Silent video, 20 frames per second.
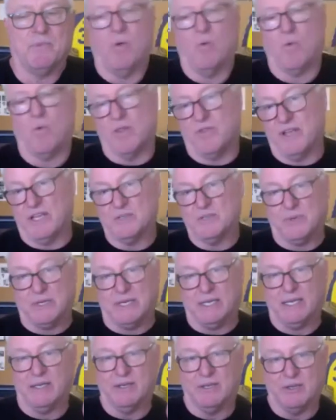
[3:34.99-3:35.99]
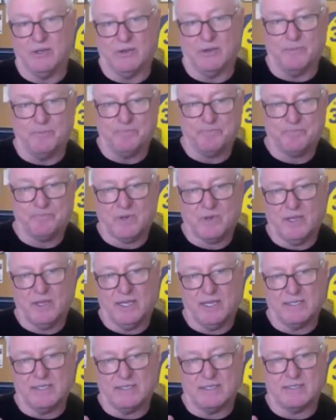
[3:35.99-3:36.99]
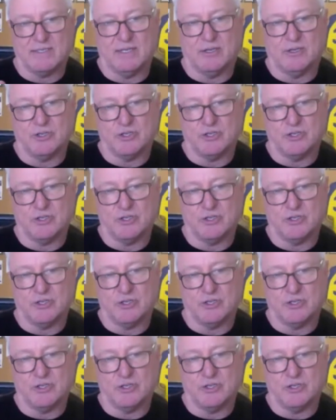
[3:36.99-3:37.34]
One of the things we did do is a center